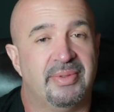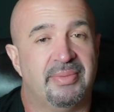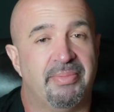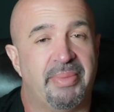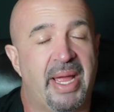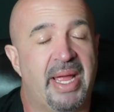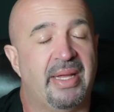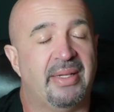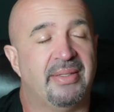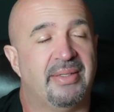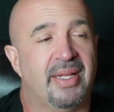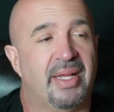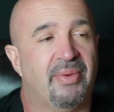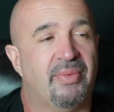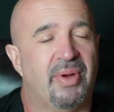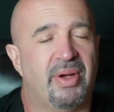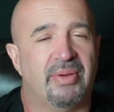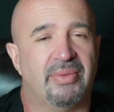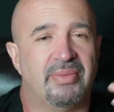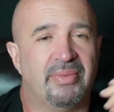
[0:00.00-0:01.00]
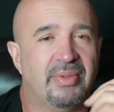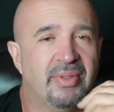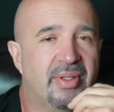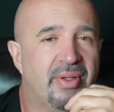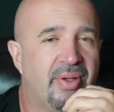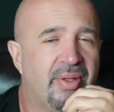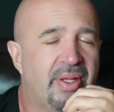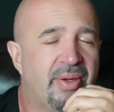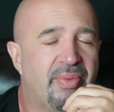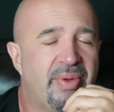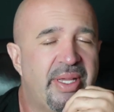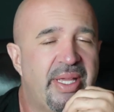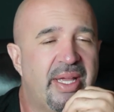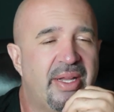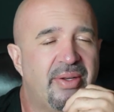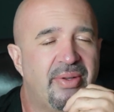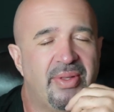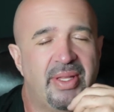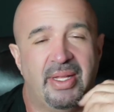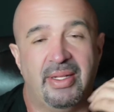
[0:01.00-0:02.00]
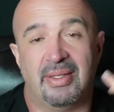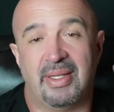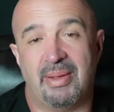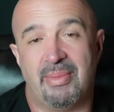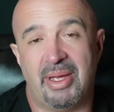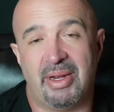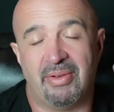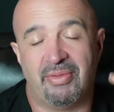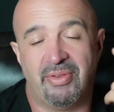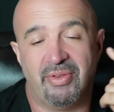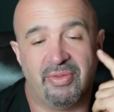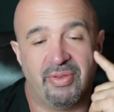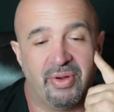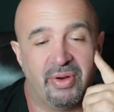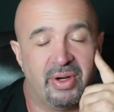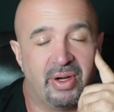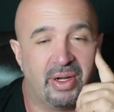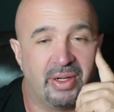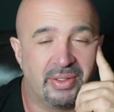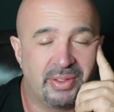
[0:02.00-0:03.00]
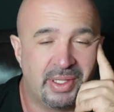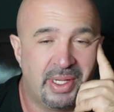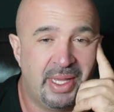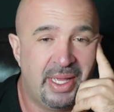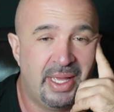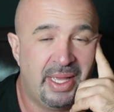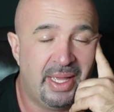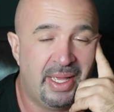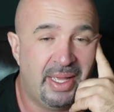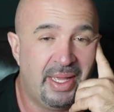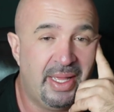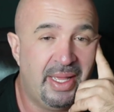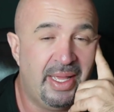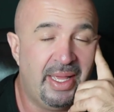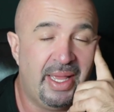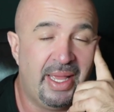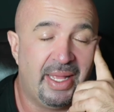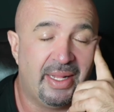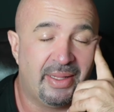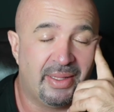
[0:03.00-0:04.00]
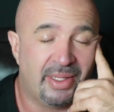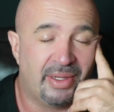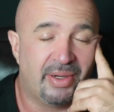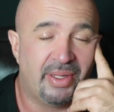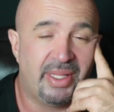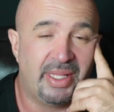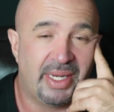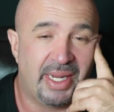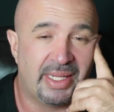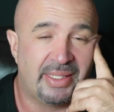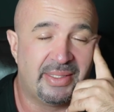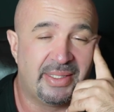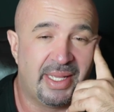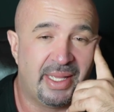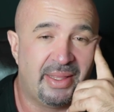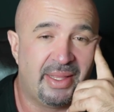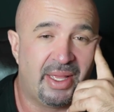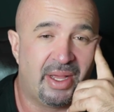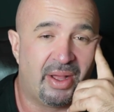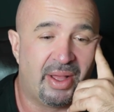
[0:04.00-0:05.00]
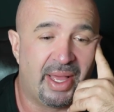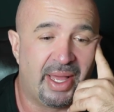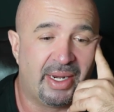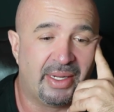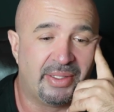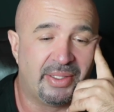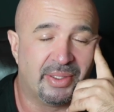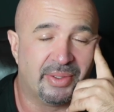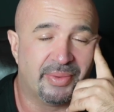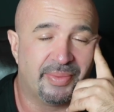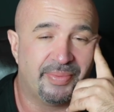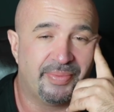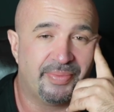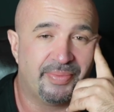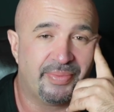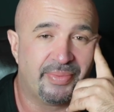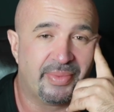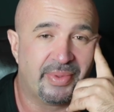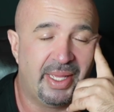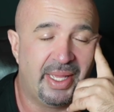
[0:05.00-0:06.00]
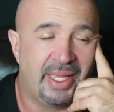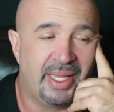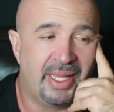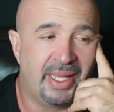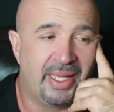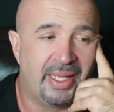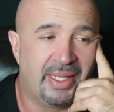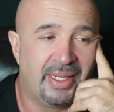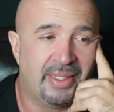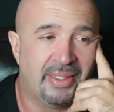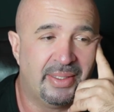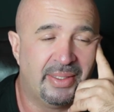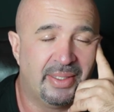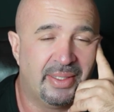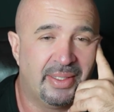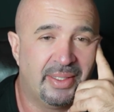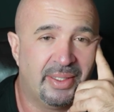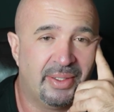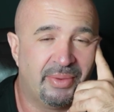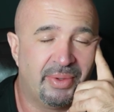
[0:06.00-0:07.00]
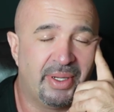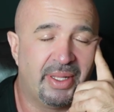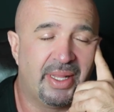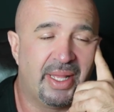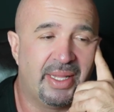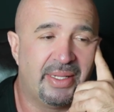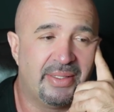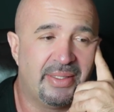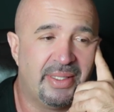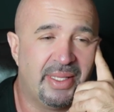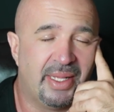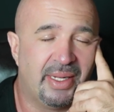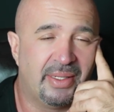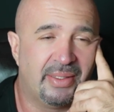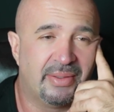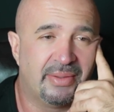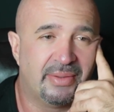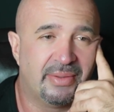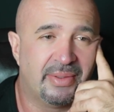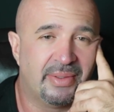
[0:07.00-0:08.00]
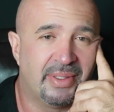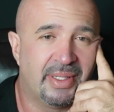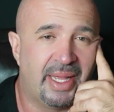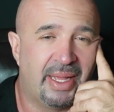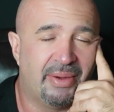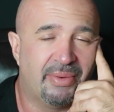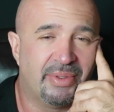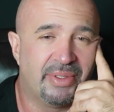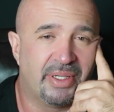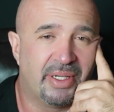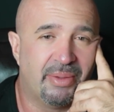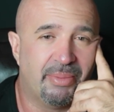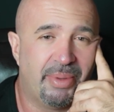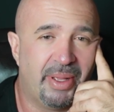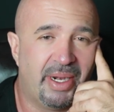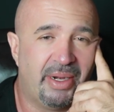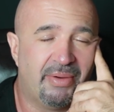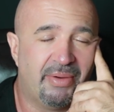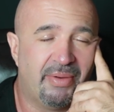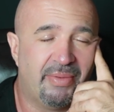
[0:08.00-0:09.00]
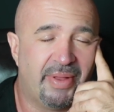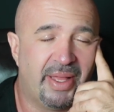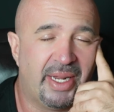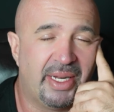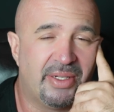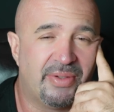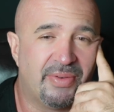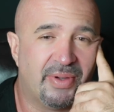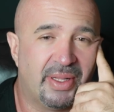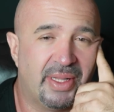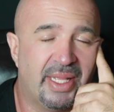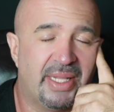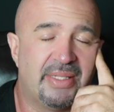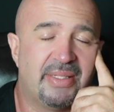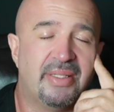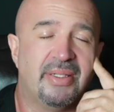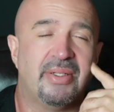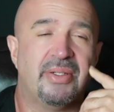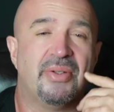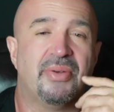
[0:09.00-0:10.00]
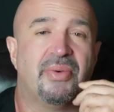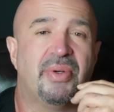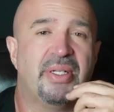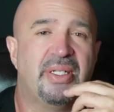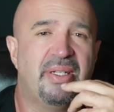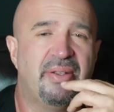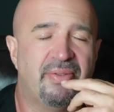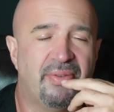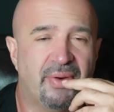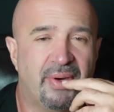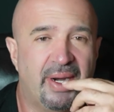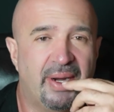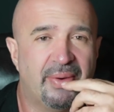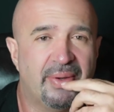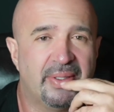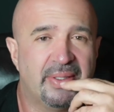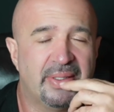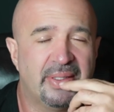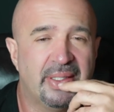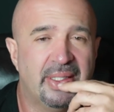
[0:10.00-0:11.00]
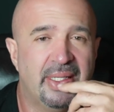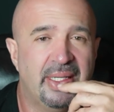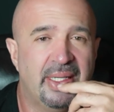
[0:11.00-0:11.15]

bank said, well, hold on, we can't do that. They made a few phone calls. And literally the next day, they all had it too. And you realize that that was a competitive advantage for less than 24 hours.